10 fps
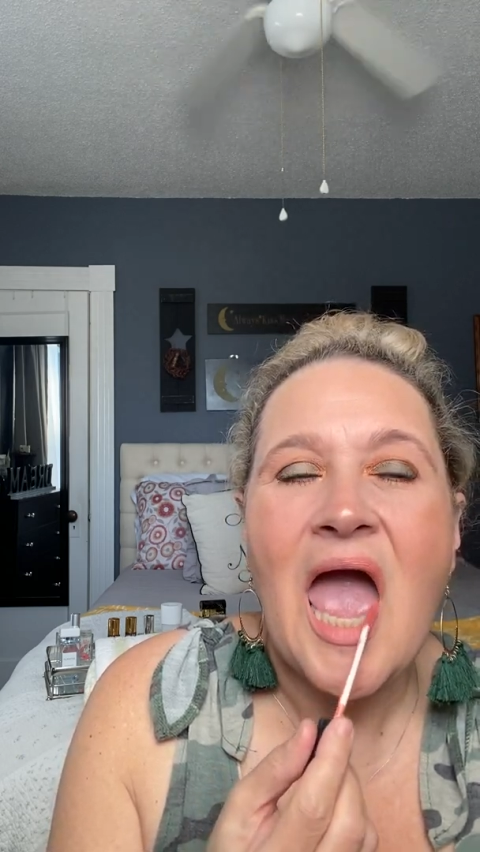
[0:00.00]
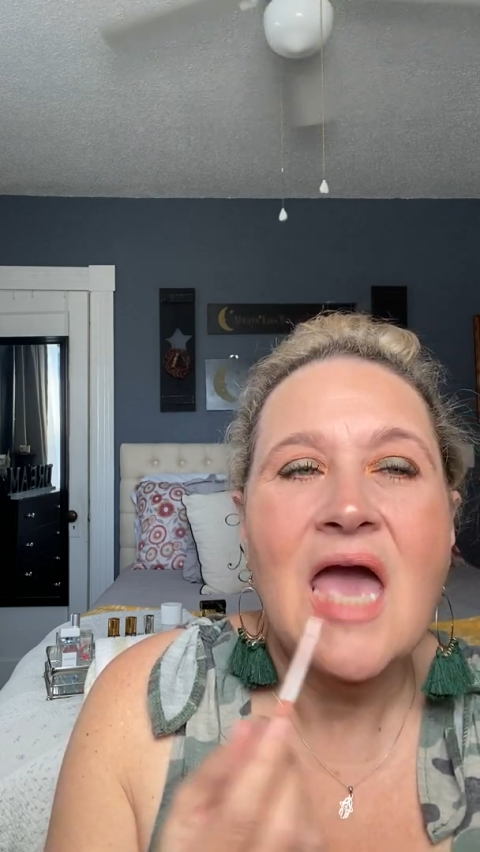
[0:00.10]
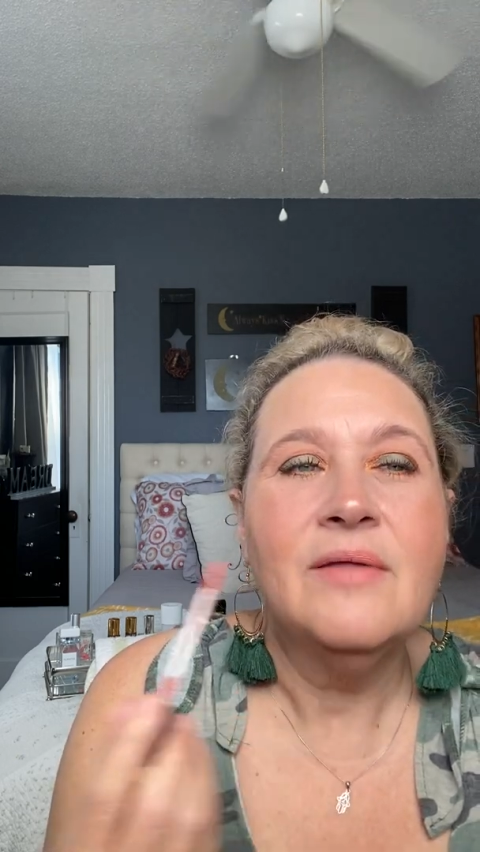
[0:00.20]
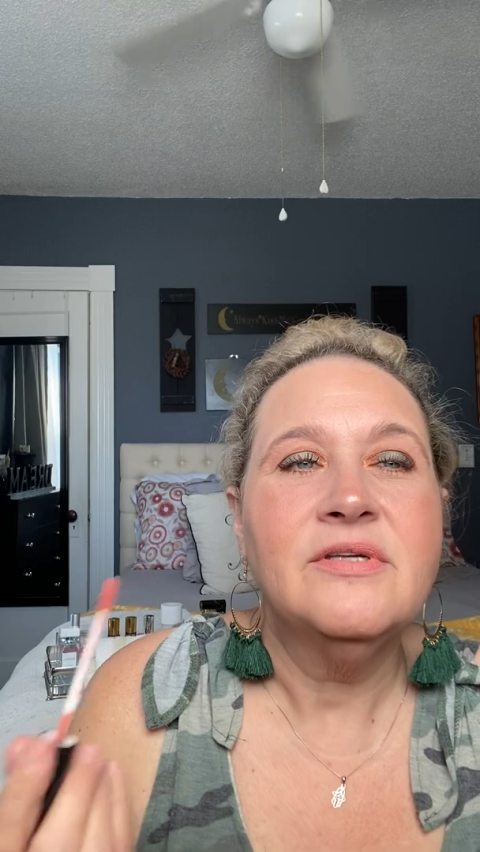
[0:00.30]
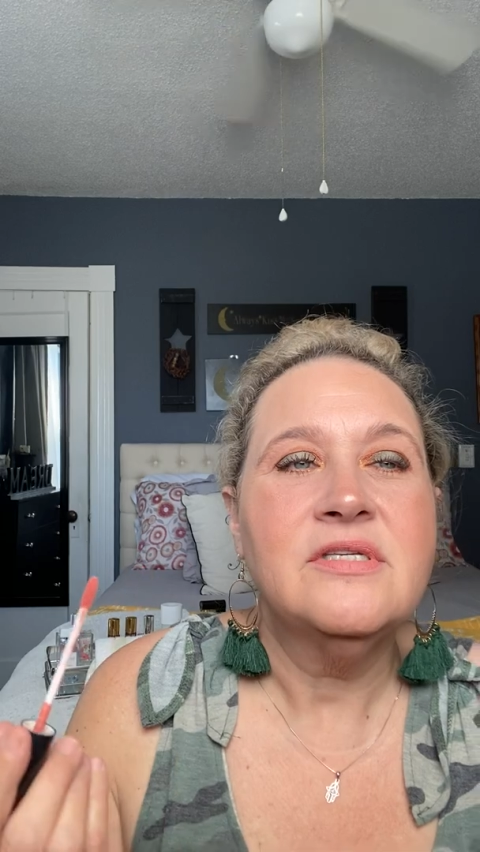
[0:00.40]

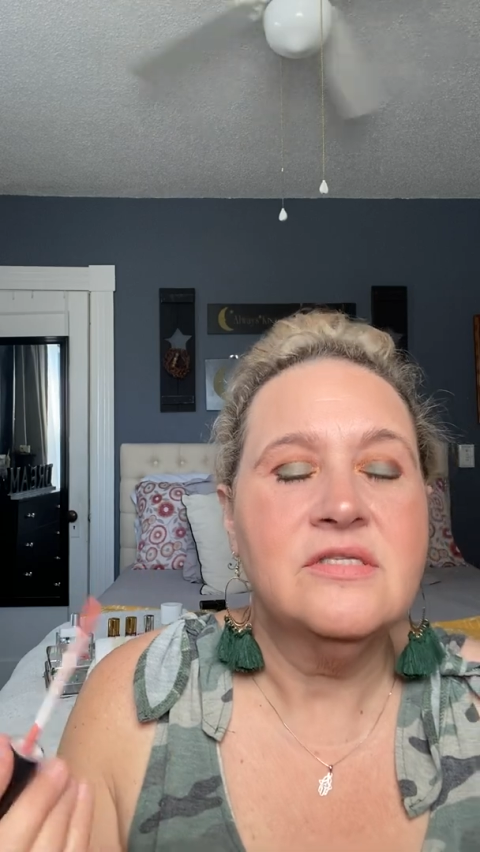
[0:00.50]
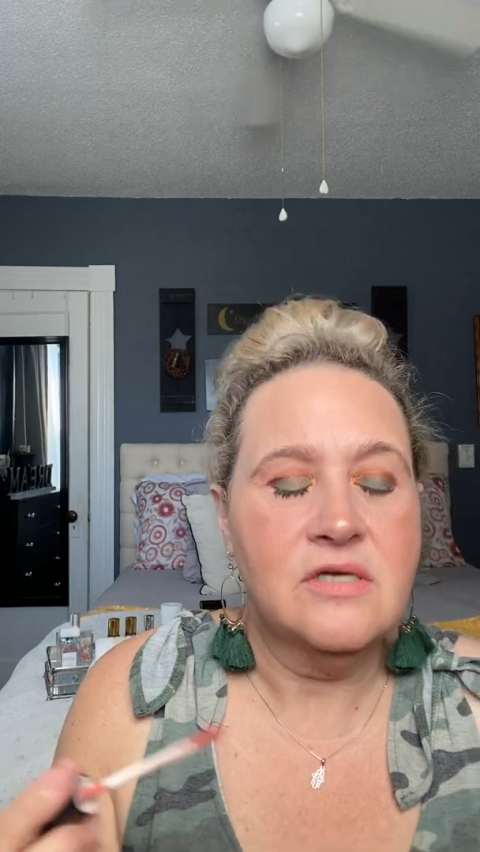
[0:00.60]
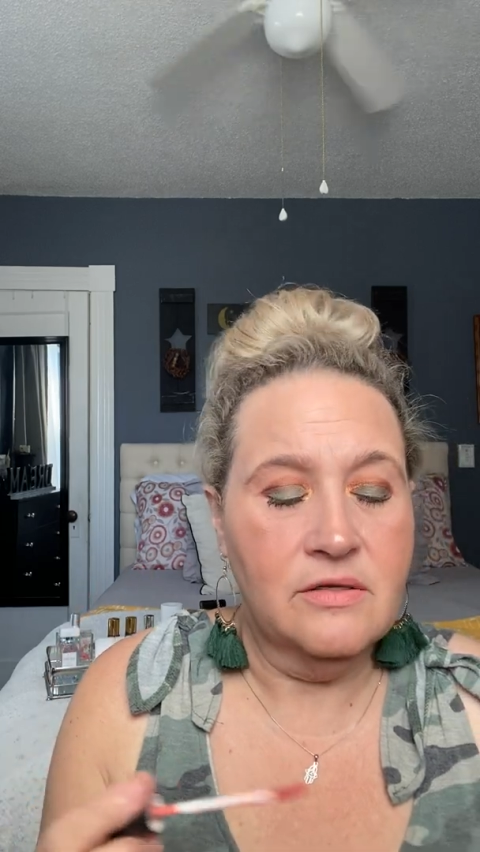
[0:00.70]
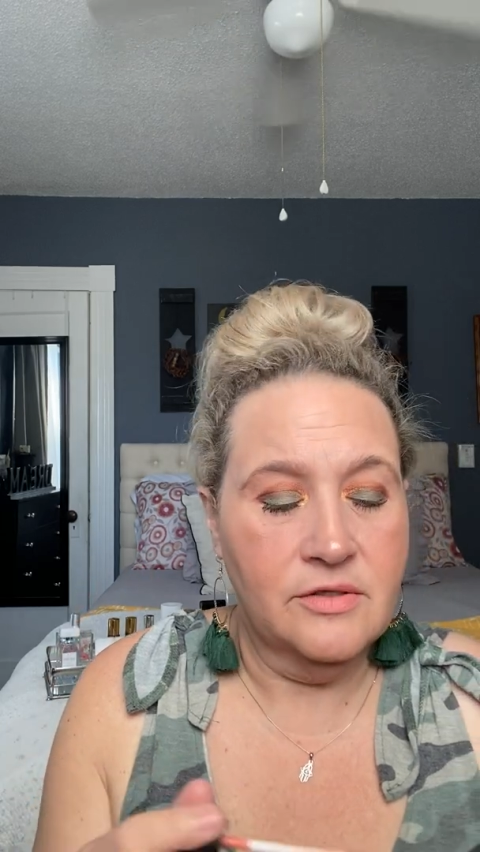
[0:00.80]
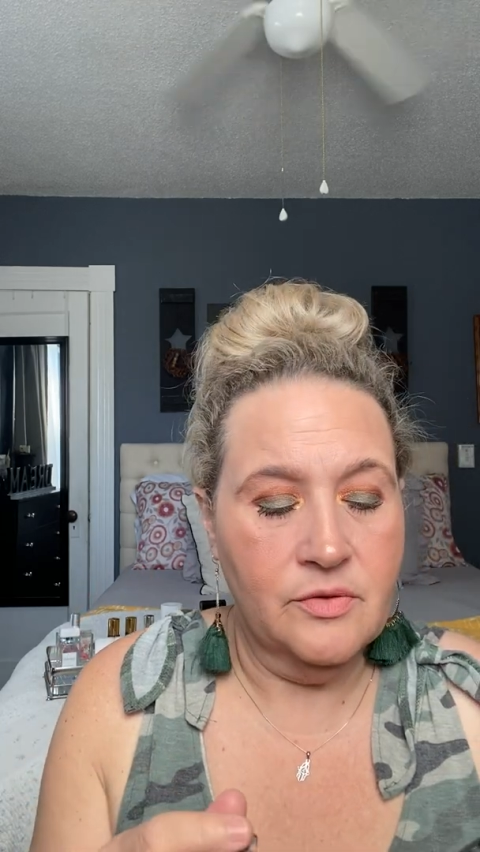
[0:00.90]
And this is
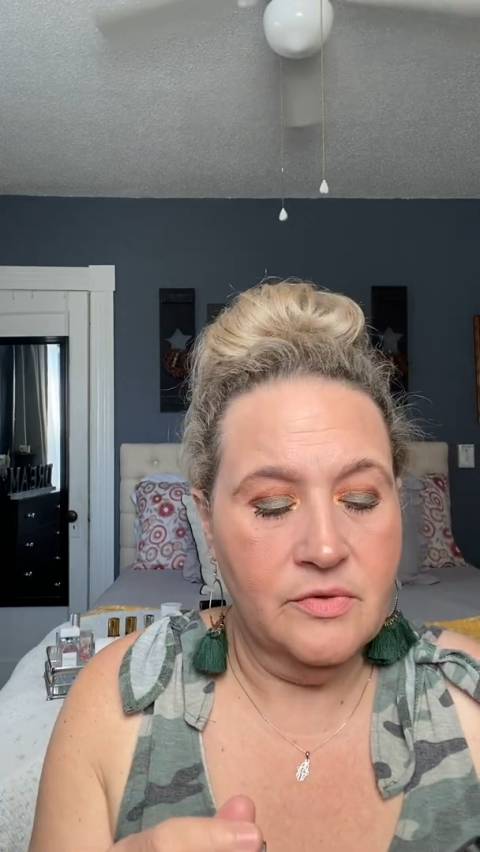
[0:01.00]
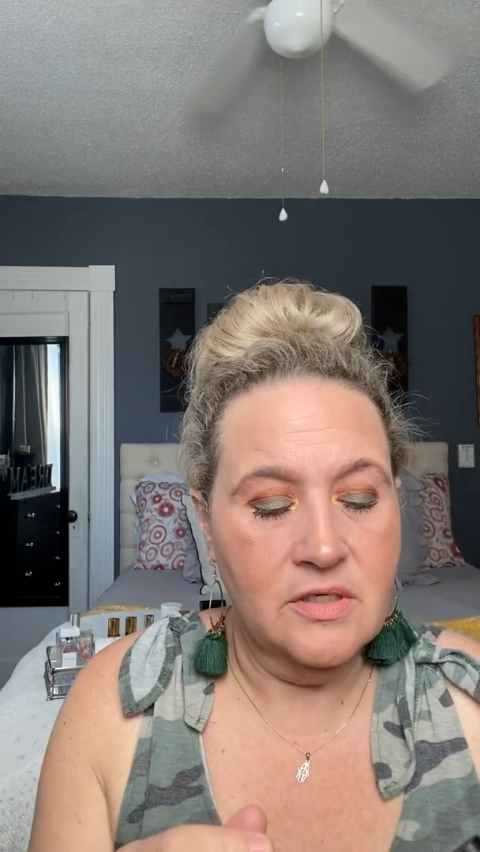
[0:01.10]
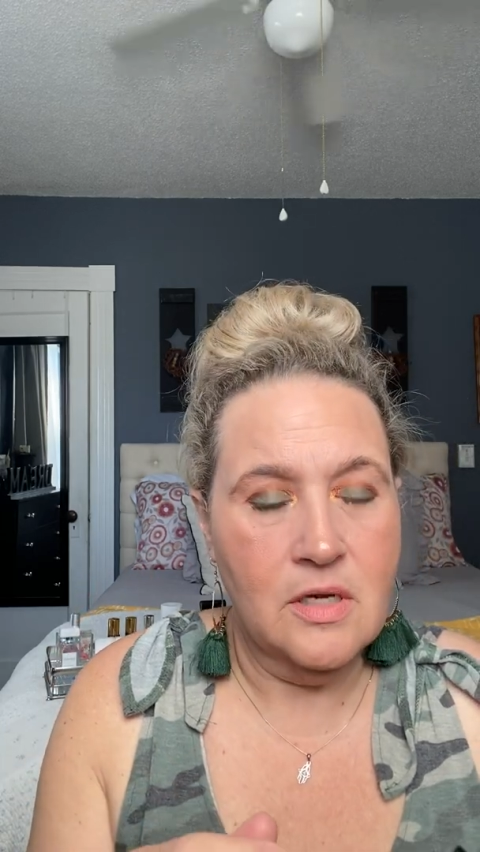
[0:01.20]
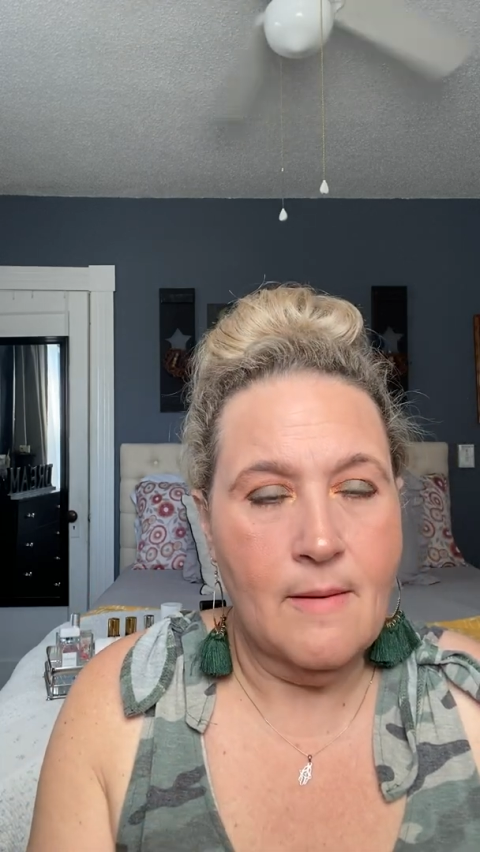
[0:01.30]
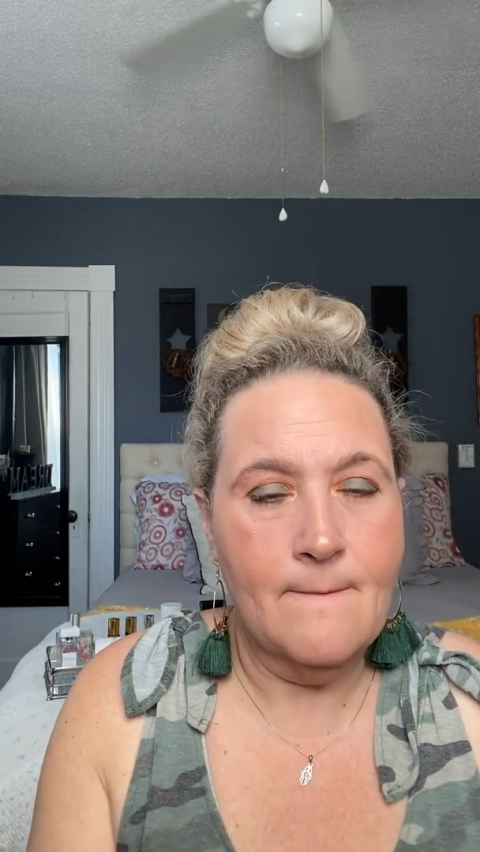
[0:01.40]
our
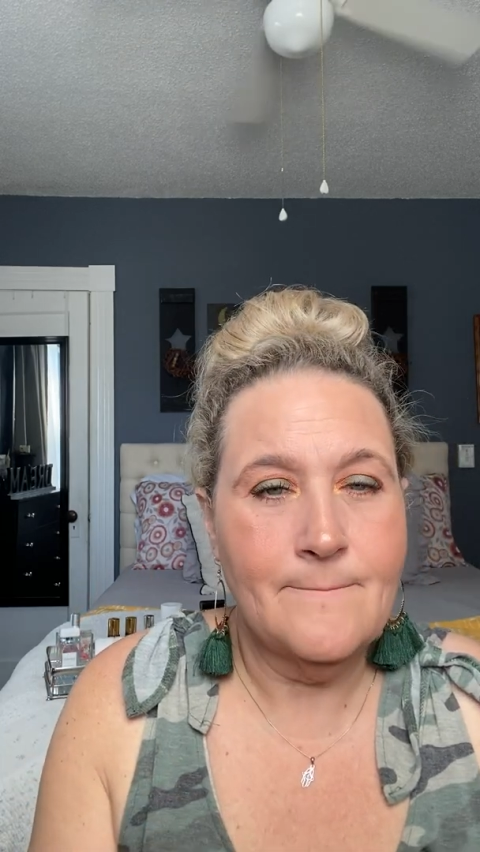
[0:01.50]
liquid